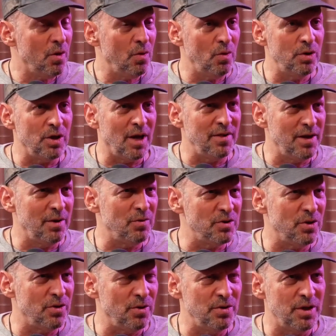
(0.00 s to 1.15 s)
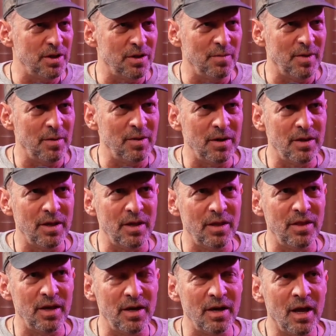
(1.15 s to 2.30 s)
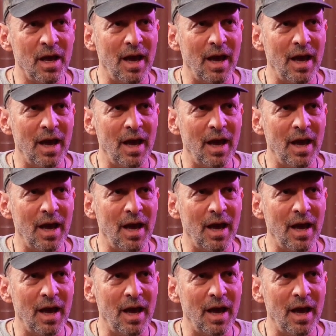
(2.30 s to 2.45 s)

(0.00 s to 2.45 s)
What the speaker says: which I think was the 13th Amendment, that